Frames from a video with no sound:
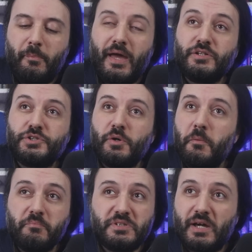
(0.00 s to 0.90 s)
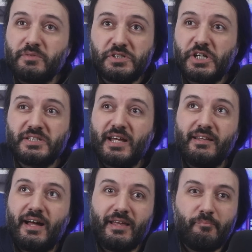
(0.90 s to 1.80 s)
Penso sounds just like
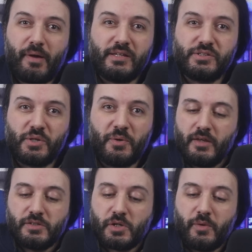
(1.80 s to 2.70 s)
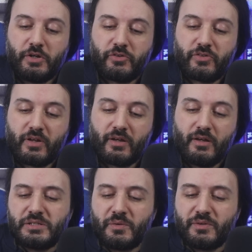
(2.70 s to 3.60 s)
Italian penso. So interesting.
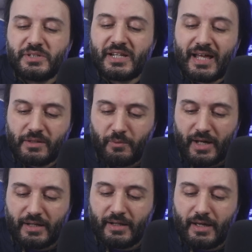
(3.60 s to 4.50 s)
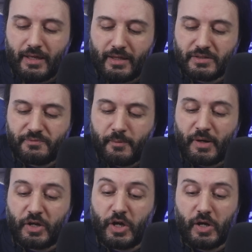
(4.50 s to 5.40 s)
So there is another one. Uh, it's from a
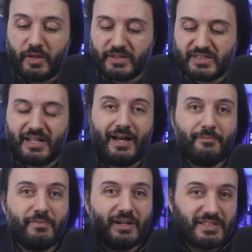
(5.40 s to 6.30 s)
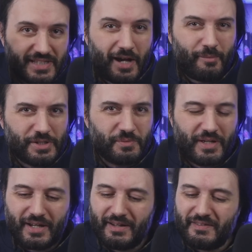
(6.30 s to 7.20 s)
girl this time. Let's see how much we
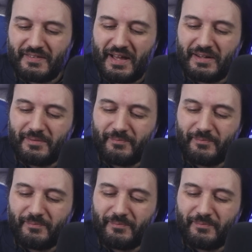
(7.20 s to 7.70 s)
can understand.